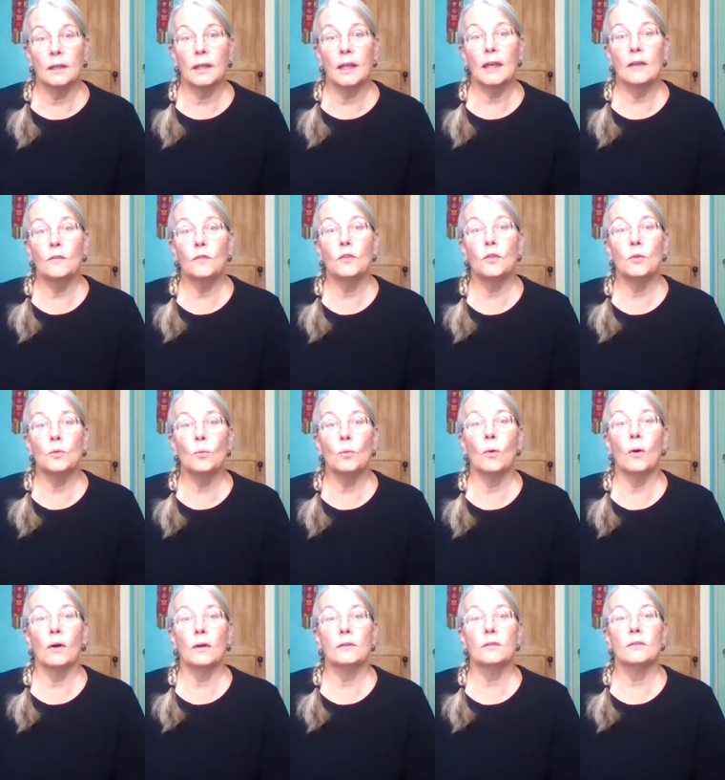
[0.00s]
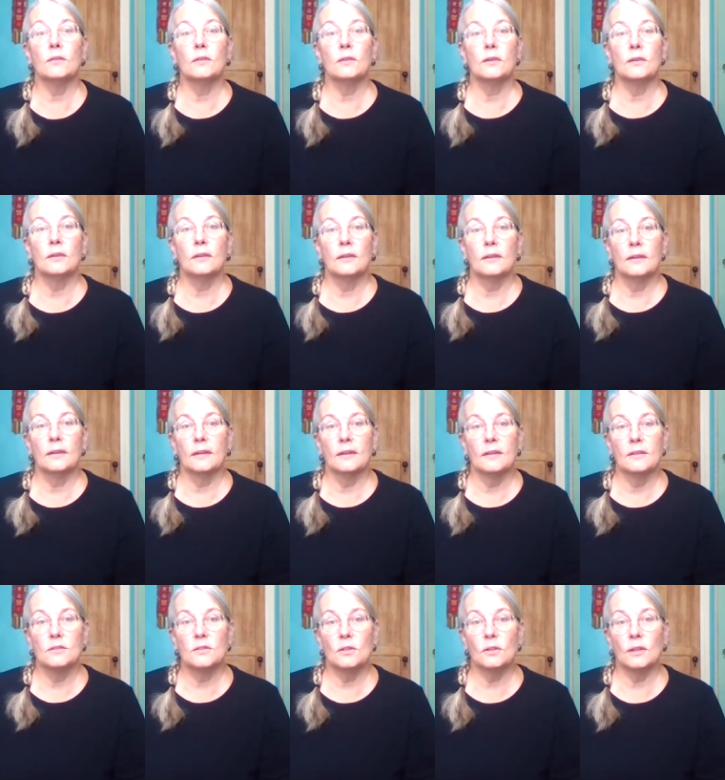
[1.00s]
If you want
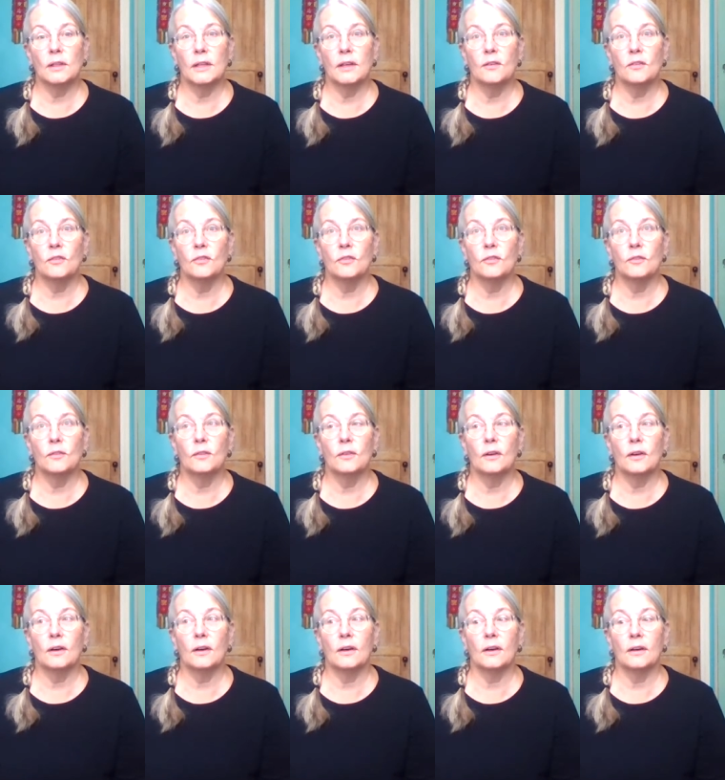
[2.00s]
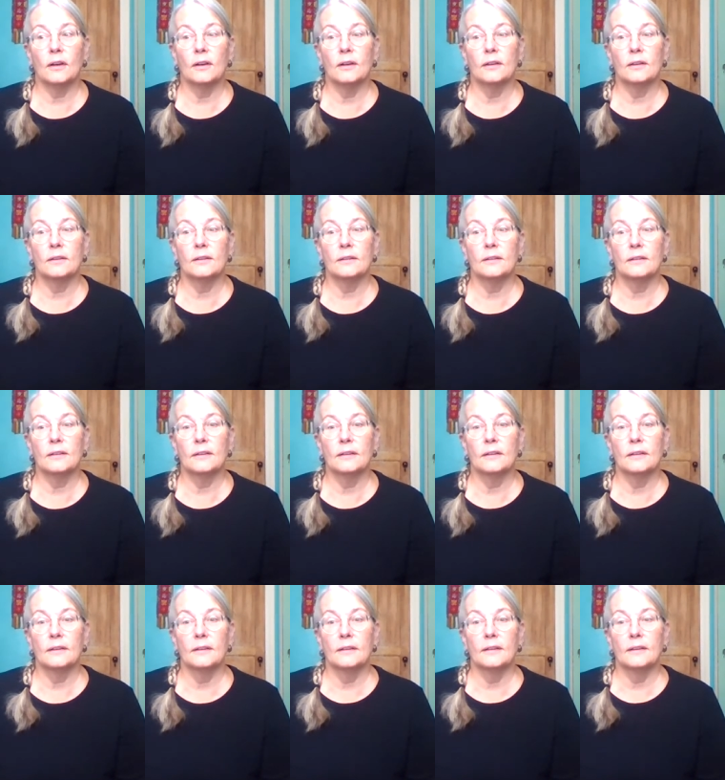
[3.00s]
to live uh,
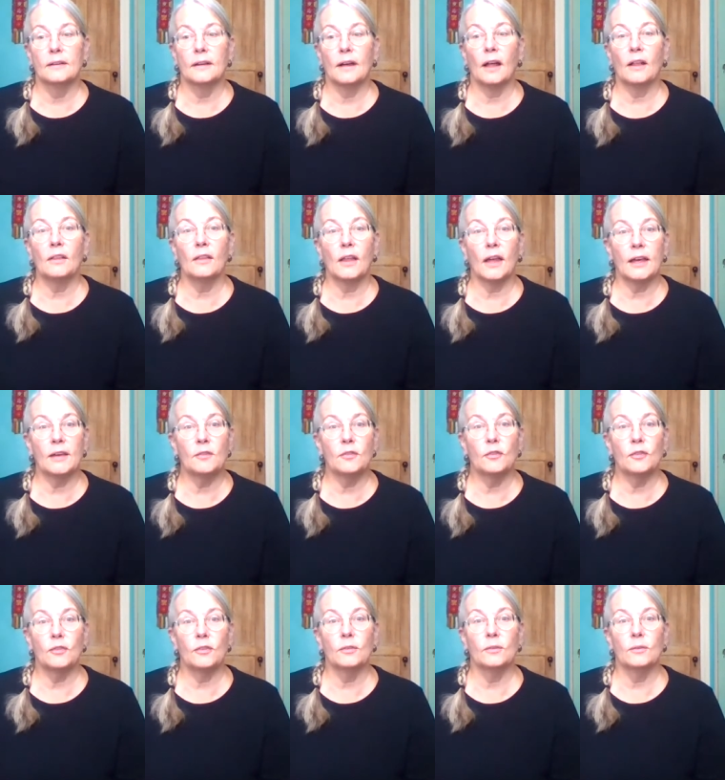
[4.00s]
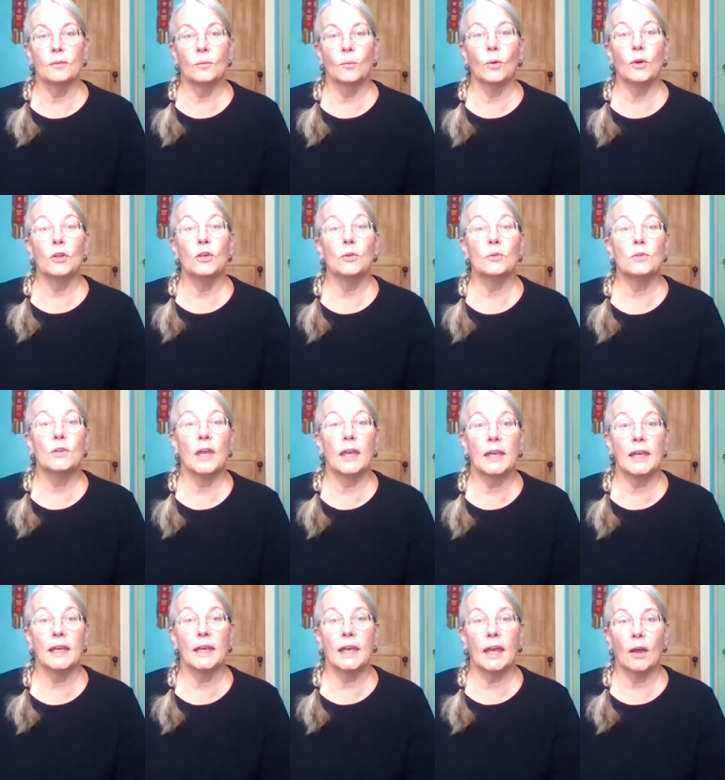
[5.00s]
a life where you're
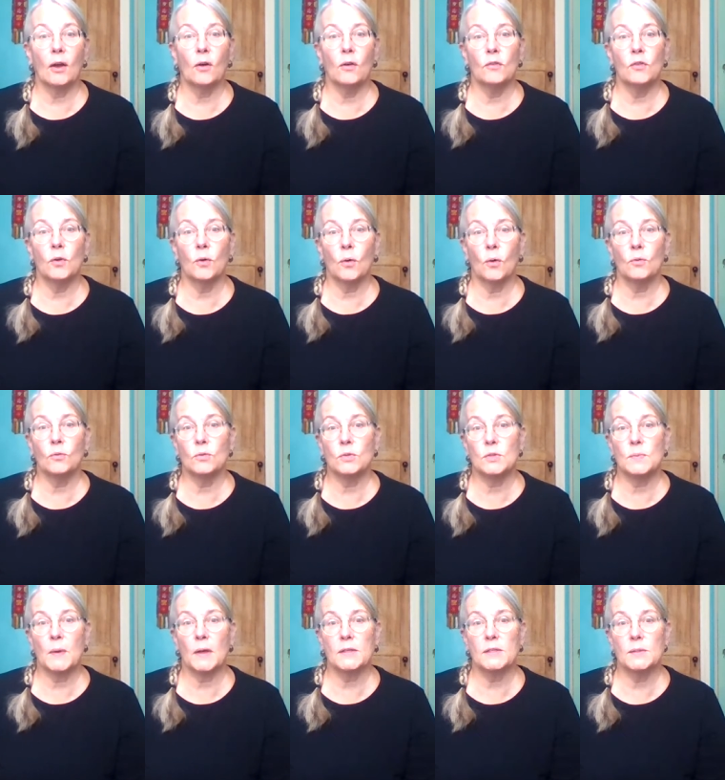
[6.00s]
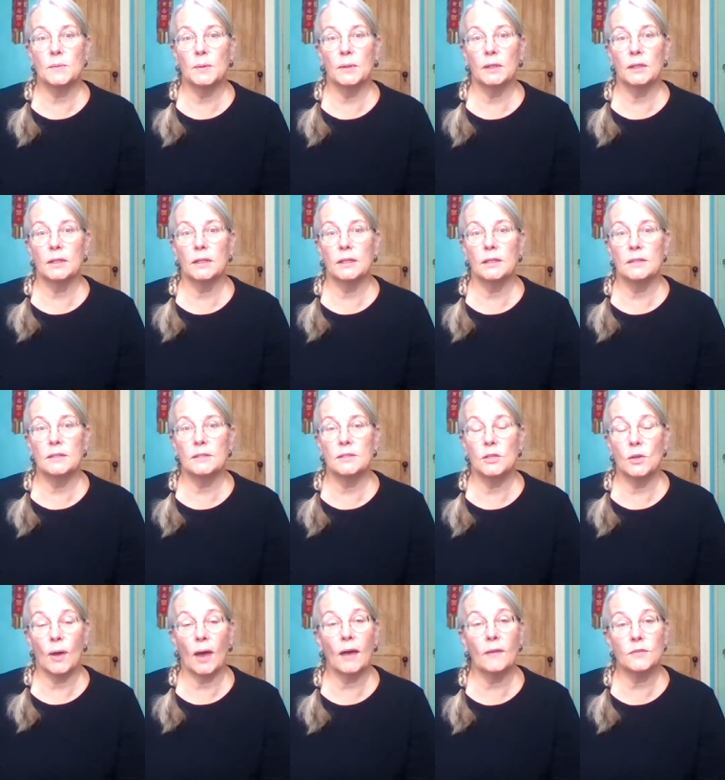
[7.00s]
taking care of your own responsibilities,
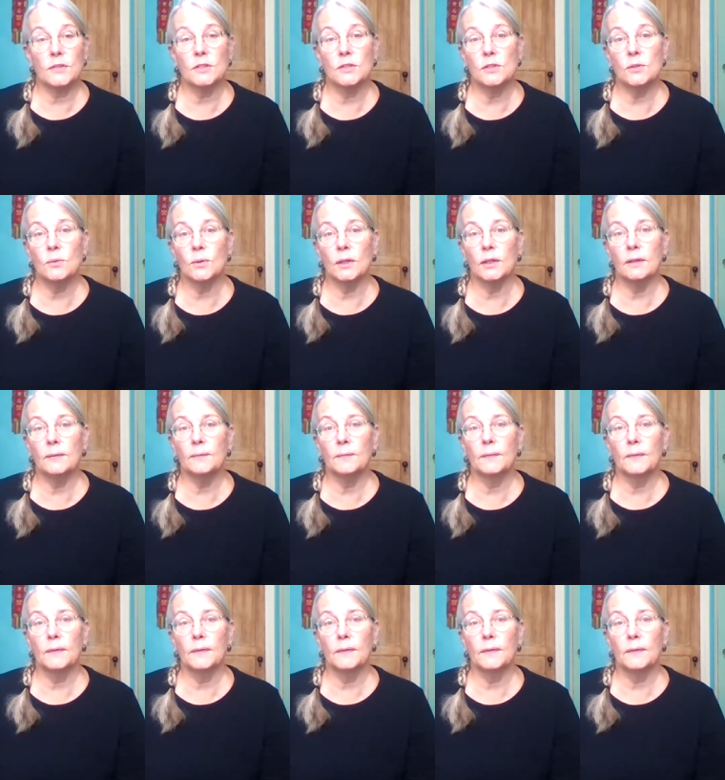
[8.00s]
you have to do it.